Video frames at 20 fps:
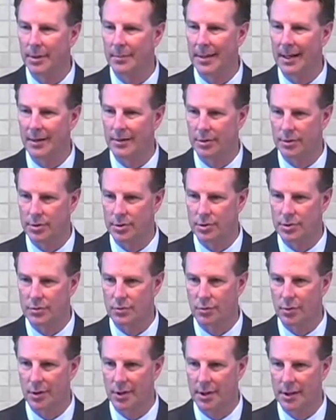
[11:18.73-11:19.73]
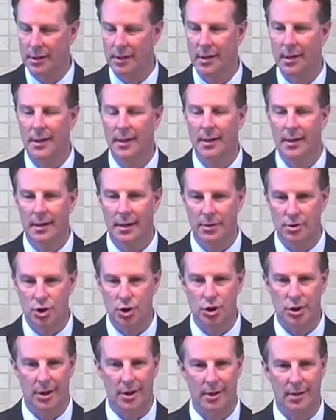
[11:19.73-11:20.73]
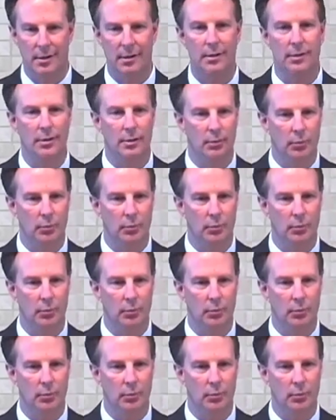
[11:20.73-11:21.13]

about your story and share,